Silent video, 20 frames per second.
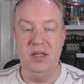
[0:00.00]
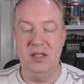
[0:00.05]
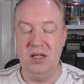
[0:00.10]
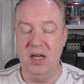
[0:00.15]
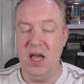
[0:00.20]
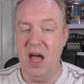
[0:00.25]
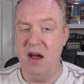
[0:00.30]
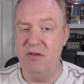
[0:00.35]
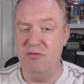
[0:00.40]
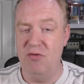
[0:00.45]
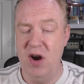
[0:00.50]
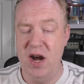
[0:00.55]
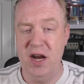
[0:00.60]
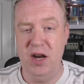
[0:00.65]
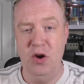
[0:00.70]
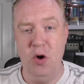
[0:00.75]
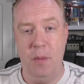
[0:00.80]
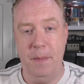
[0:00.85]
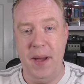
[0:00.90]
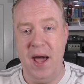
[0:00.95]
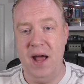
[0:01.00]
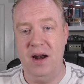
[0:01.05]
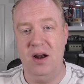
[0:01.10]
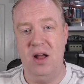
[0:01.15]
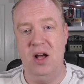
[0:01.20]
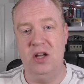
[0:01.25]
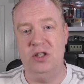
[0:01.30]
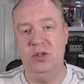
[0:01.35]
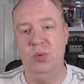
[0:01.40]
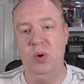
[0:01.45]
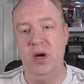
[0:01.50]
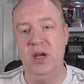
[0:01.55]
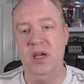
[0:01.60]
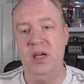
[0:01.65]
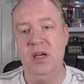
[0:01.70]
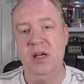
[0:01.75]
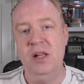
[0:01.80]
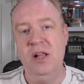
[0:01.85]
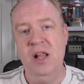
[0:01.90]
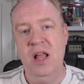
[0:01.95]
So yeah, really not bad last
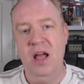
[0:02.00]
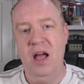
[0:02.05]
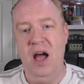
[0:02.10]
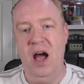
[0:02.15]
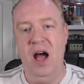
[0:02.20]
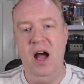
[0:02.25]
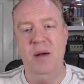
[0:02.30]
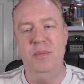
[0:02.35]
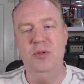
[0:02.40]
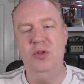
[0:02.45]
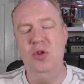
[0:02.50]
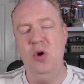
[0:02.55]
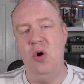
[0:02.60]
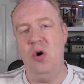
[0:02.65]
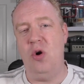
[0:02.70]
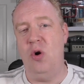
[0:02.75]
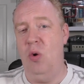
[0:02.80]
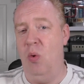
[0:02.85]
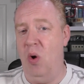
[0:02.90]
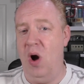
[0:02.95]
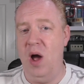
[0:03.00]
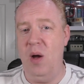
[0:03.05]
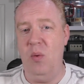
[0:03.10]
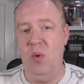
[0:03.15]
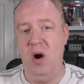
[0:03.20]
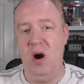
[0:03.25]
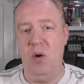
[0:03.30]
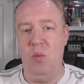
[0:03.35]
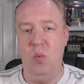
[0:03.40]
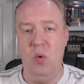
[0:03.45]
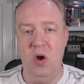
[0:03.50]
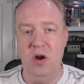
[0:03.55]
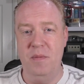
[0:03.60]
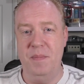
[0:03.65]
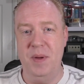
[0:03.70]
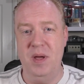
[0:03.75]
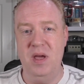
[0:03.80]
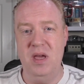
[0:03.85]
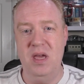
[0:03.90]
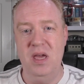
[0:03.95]
week. Not quite where I want to
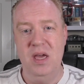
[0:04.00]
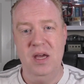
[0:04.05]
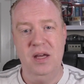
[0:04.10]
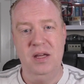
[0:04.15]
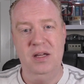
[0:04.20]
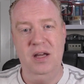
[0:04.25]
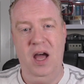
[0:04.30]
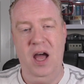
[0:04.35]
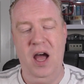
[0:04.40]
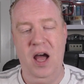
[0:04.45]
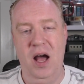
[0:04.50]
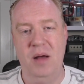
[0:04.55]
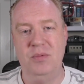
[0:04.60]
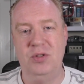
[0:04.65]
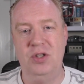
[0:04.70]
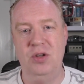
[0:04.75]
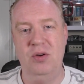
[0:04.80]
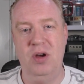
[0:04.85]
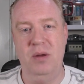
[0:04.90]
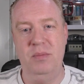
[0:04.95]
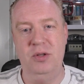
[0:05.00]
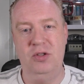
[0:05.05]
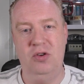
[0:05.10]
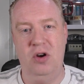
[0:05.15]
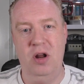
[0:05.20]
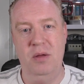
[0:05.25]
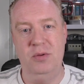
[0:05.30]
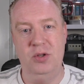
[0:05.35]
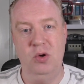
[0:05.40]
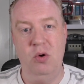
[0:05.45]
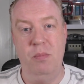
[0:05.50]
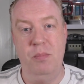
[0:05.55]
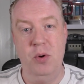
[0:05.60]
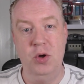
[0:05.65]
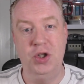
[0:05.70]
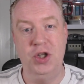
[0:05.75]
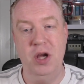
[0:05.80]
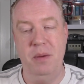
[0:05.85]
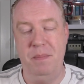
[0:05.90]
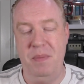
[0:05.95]
be. I'm still going to be trying to sort of
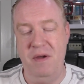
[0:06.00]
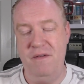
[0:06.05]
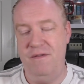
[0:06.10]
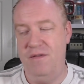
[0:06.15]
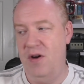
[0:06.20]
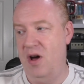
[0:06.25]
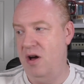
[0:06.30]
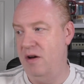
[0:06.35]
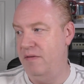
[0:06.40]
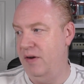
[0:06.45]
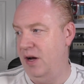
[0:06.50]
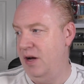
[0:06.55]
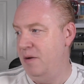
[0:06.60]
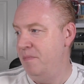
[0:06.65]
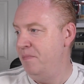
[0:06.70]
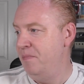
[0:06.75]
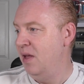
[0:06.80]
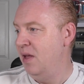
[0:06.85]
push it a bit further.